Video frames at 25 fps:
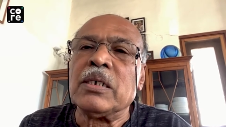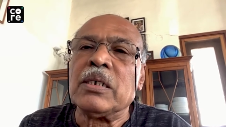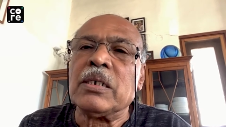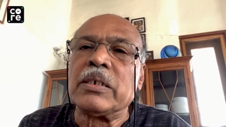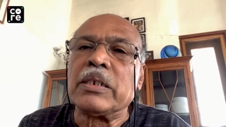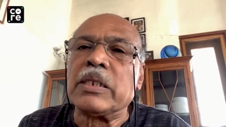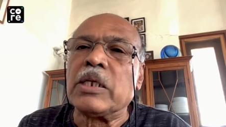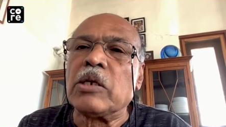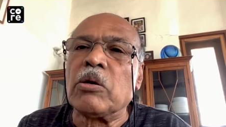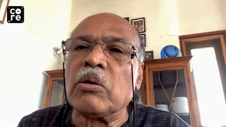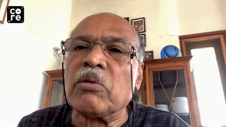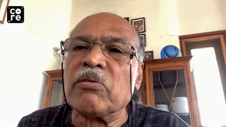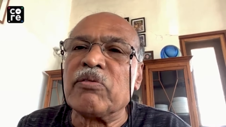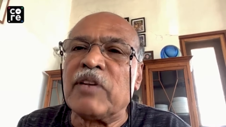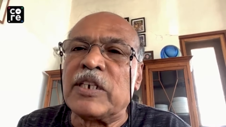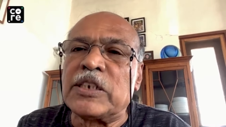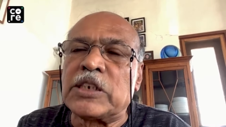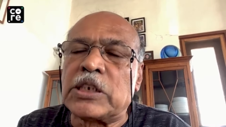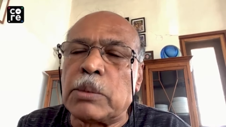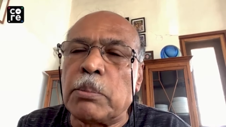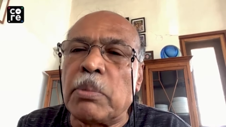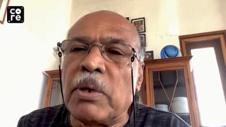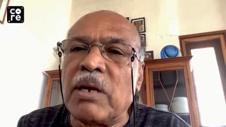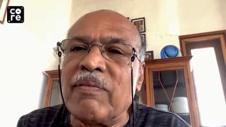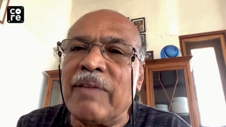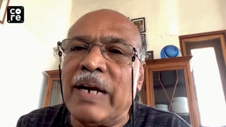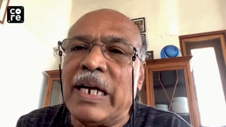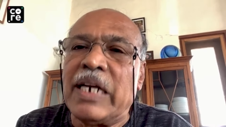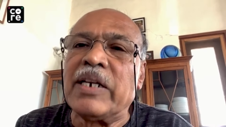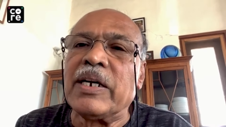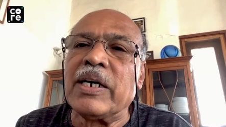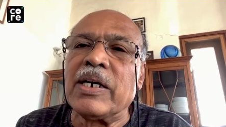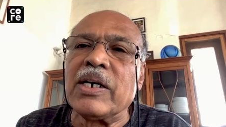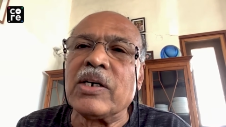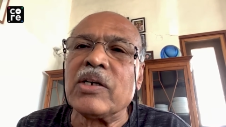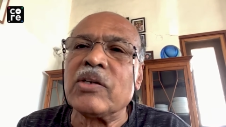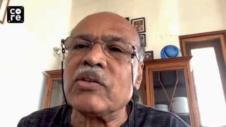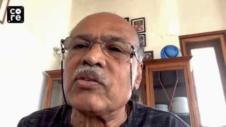you know, vegetable
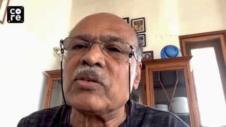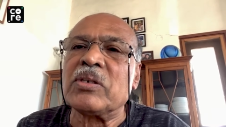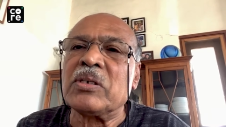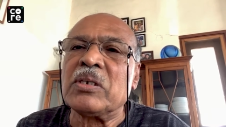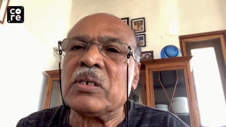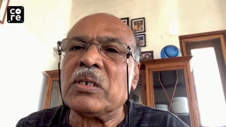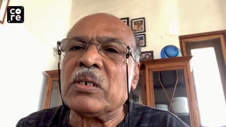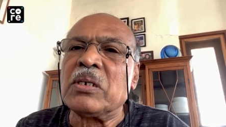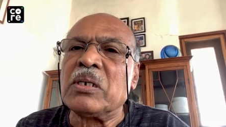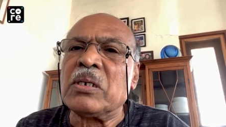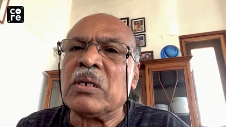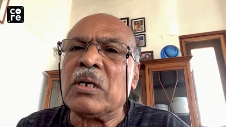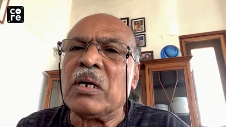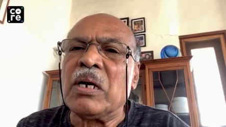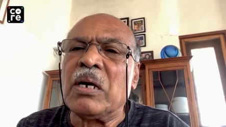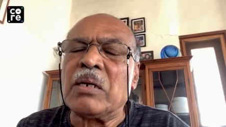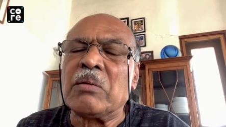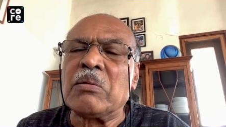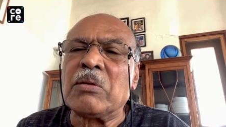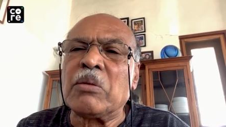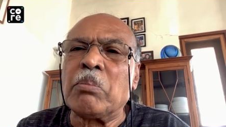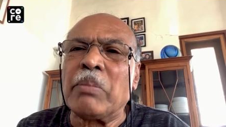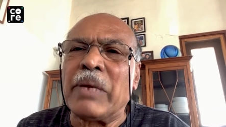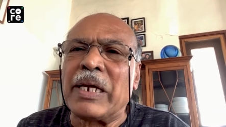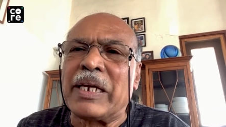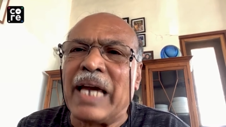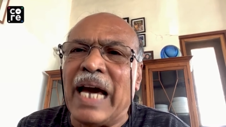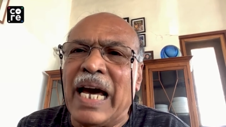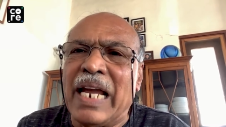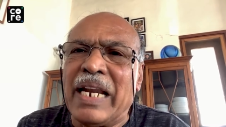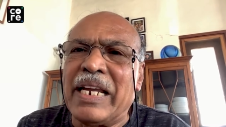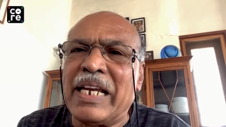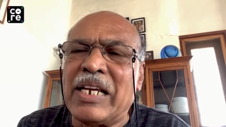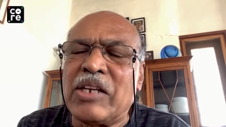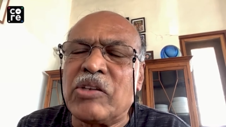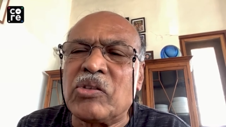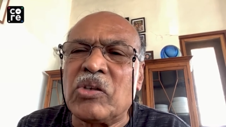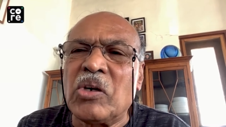vendors, and
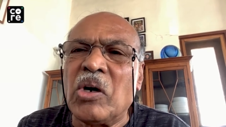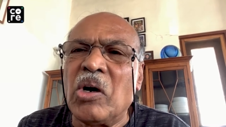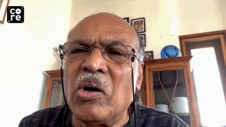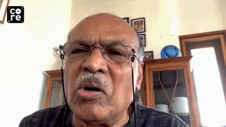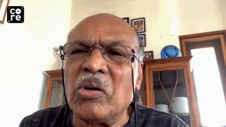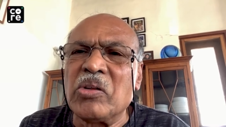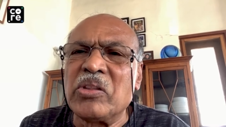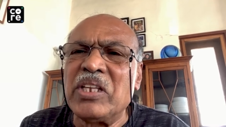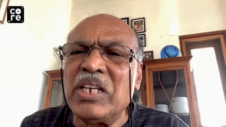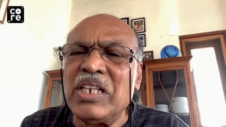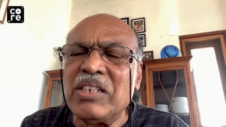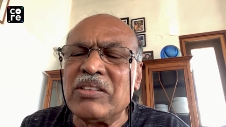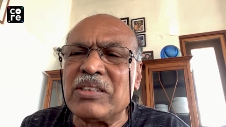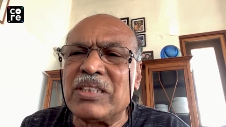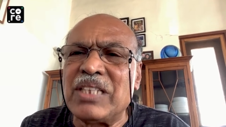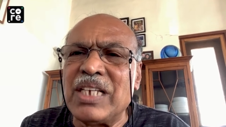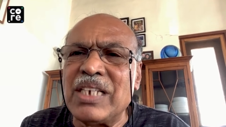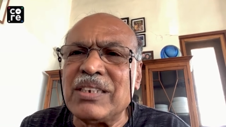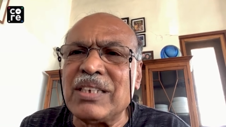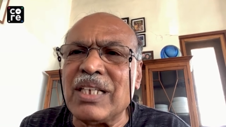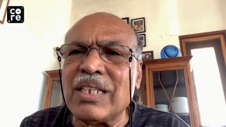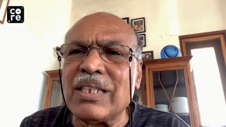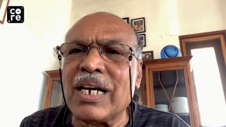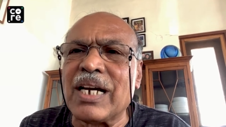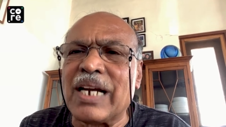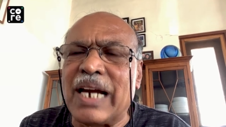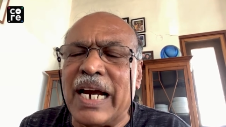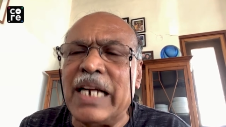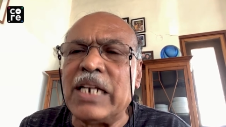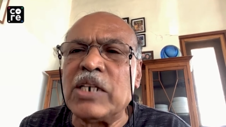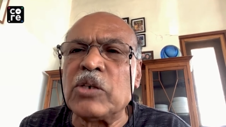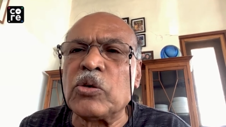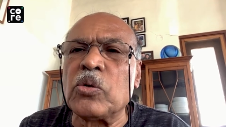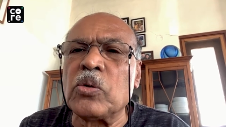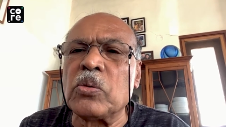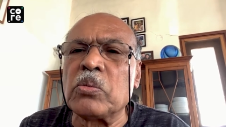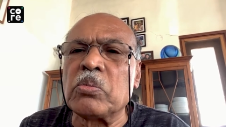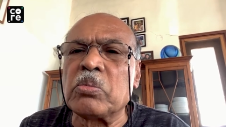mechanics. These, these are the kind
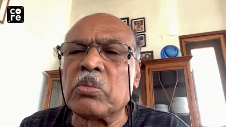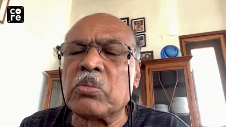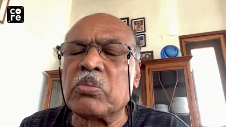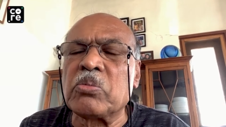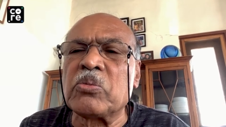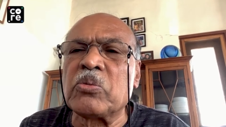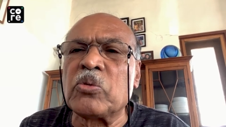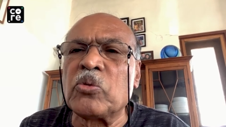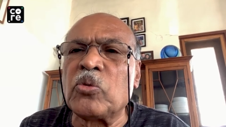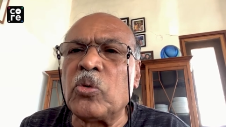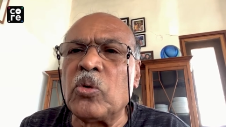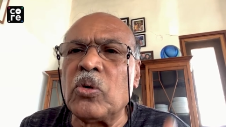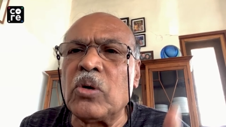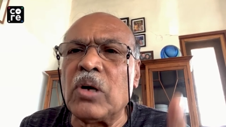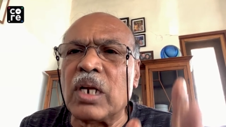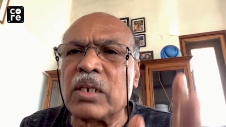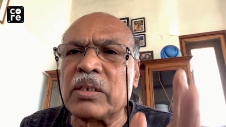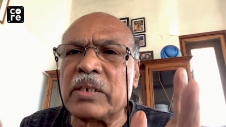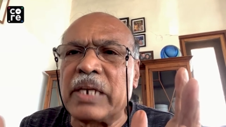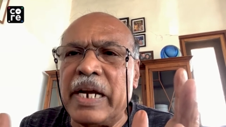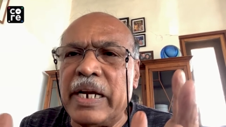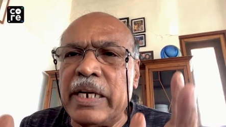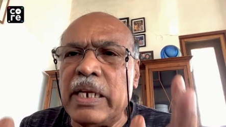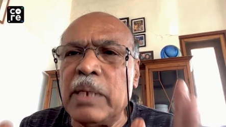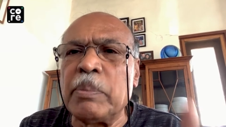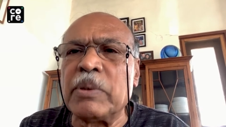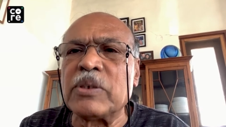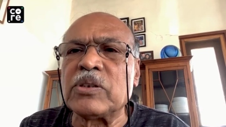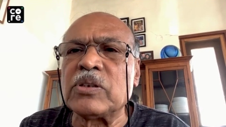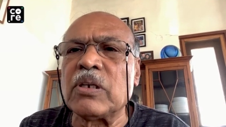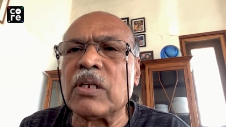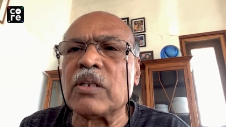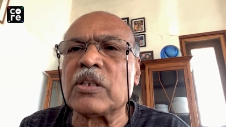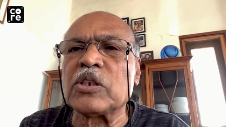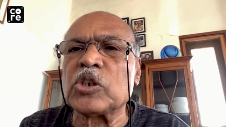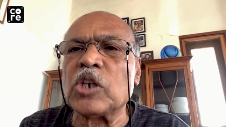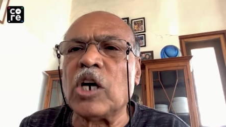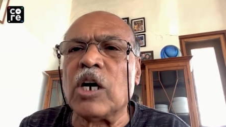who, who are the eighty
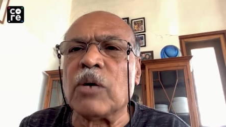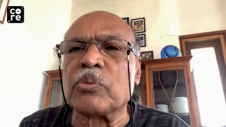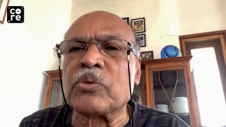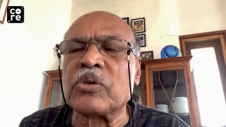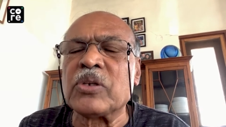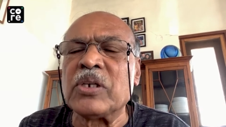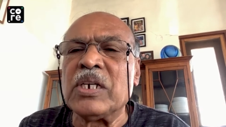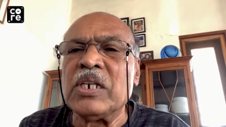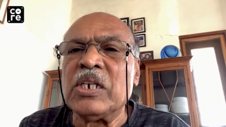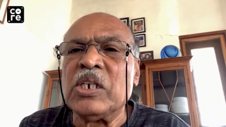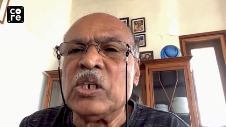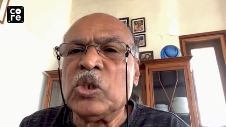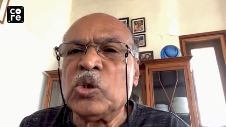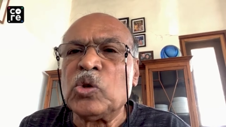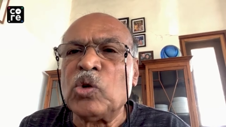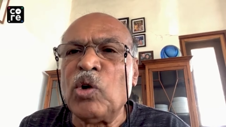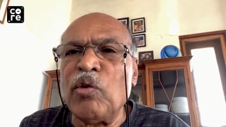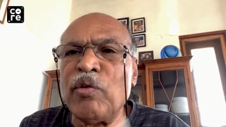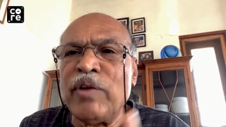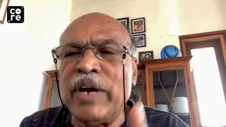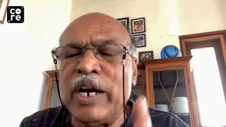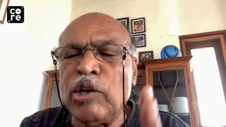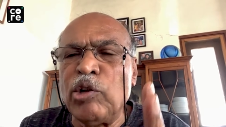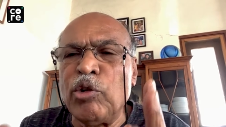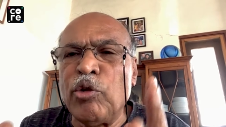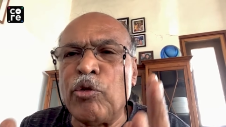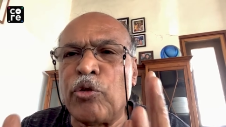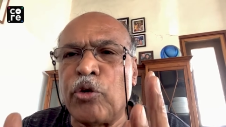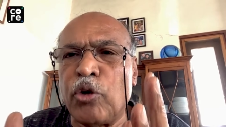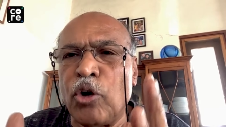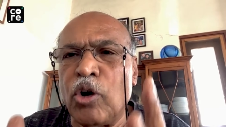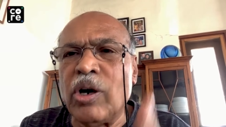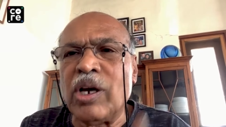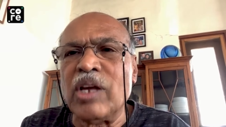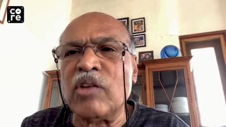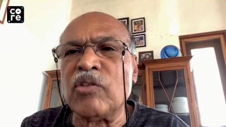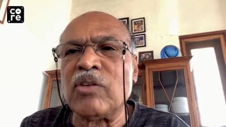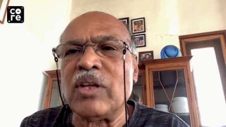percent of the jobs. So we had to
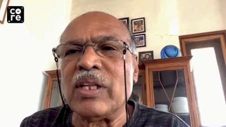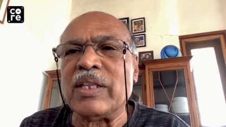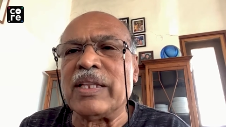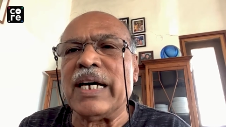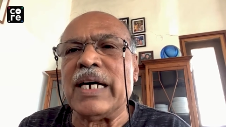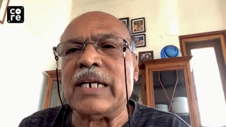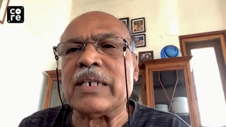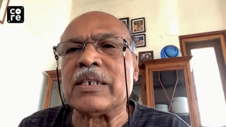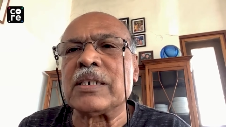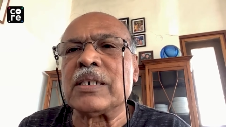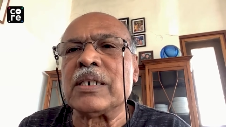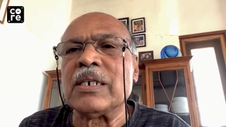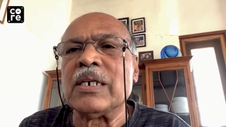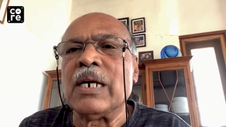focus on that.